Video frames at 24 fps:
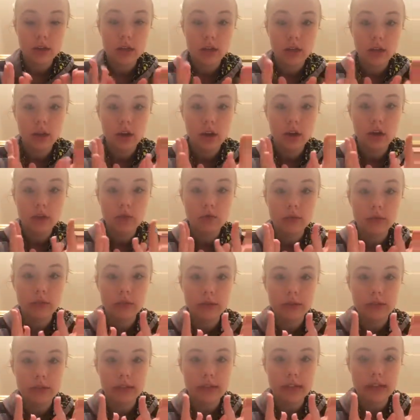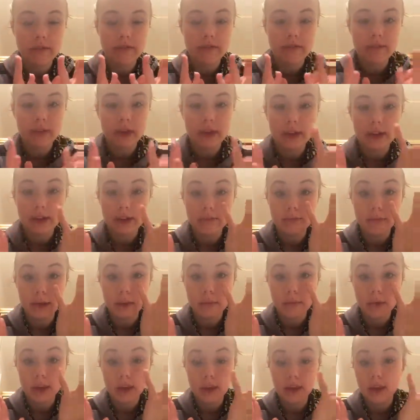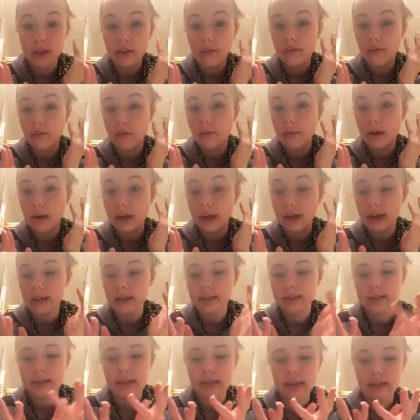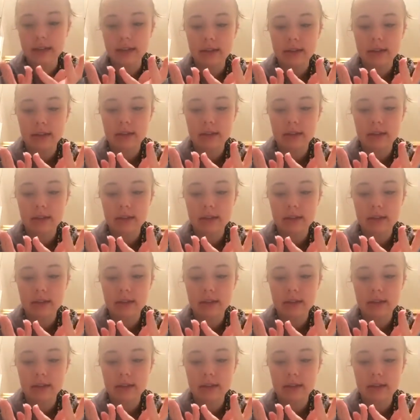Don't do your same. I did my pinky for my zit